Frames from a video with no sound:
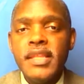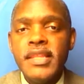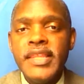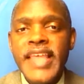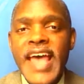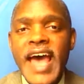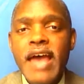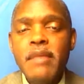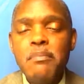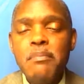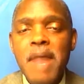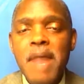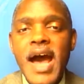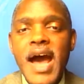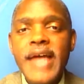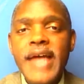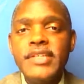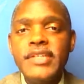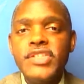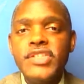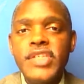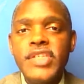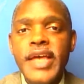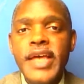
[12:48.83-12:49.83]
That
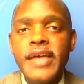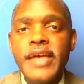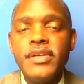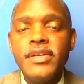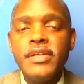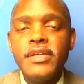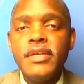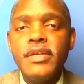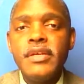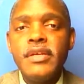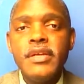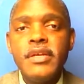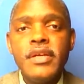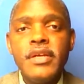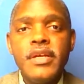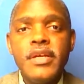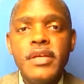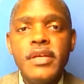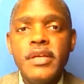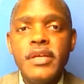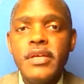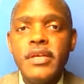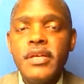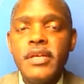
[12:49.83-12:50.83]
mindset
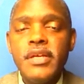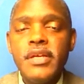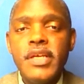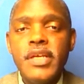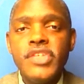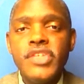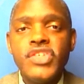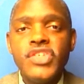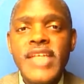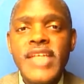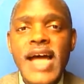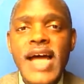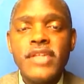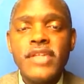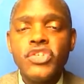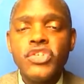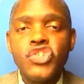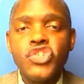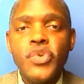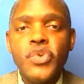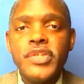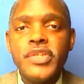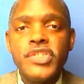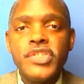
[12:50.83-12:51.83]
is not the
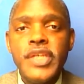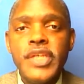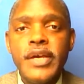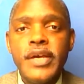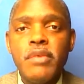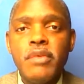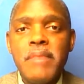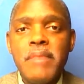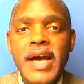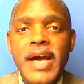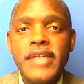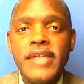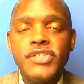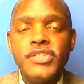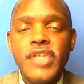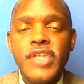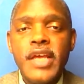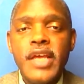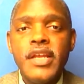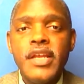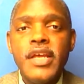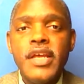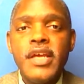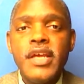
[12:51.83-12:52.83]
short sale
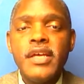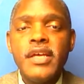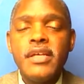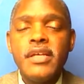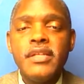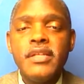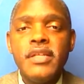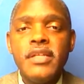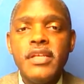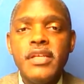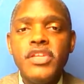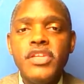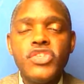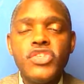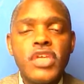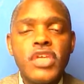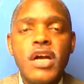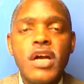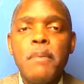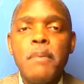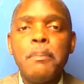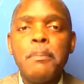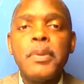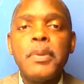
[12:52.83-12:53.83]
mindset. There's a
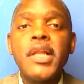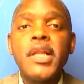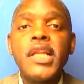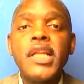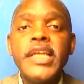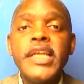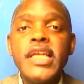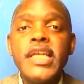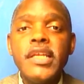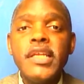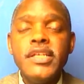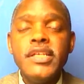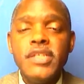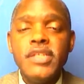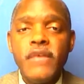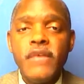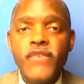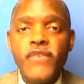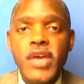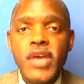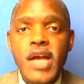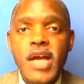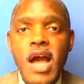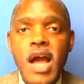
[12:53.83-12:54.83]
completely
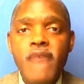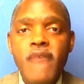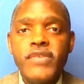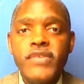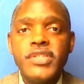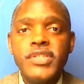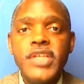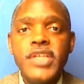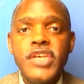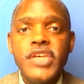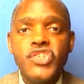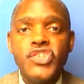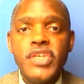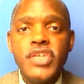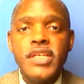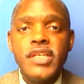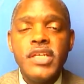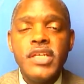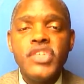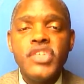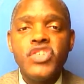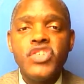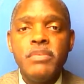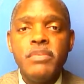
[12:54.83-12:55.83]
different conversation that
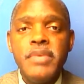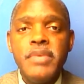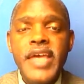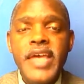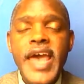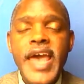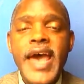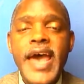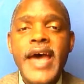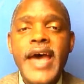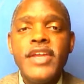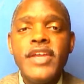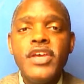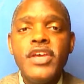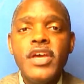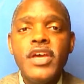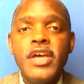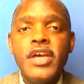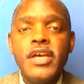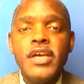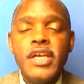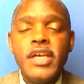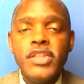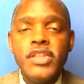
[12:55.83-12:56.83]
needs to be had
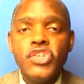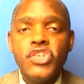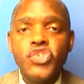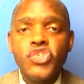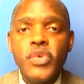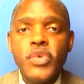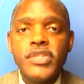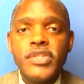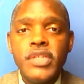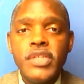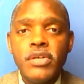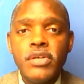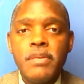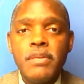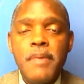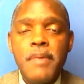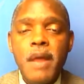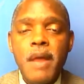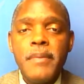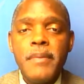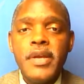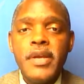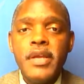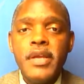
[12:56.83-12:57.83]
in the short sale
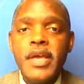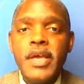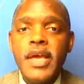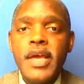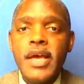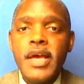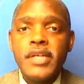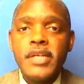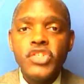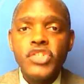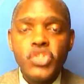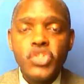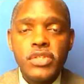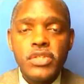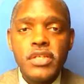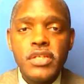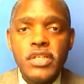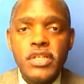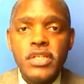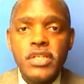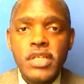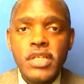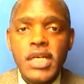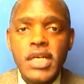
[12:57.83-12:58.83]
department.
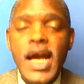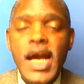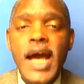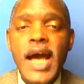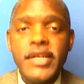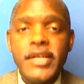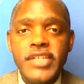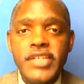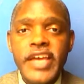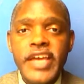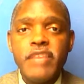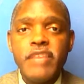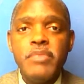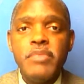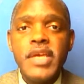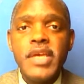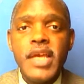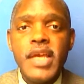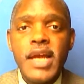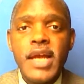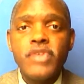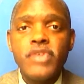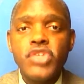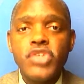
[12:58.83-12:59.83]
Contact me
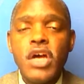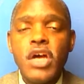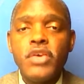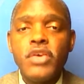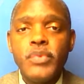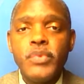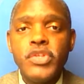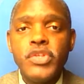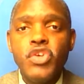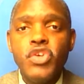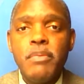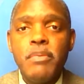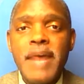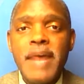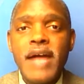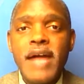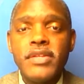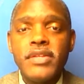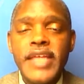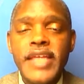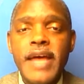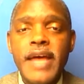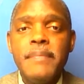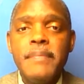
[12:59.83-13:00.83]
and I'll talk with you about
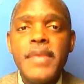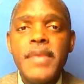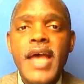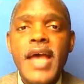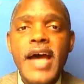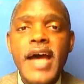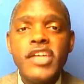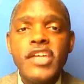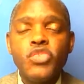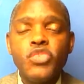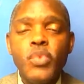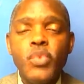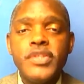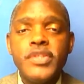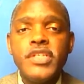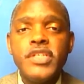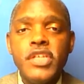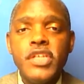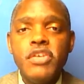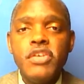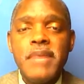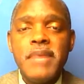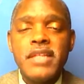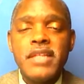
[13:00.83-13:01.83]
that. I just want to
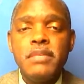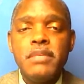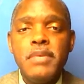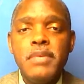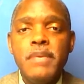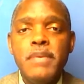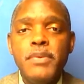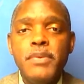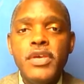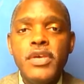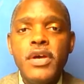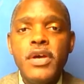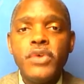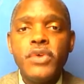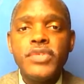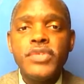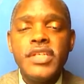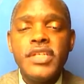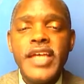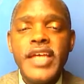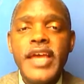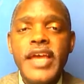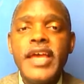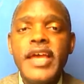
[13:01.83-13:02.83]
tell you about the BPO
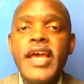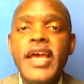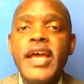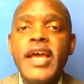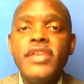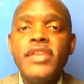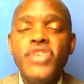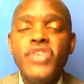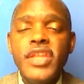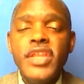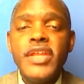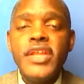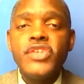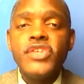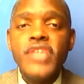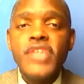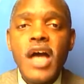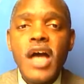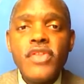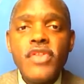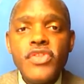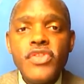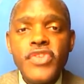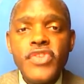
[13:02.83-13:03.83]
today. Then there's other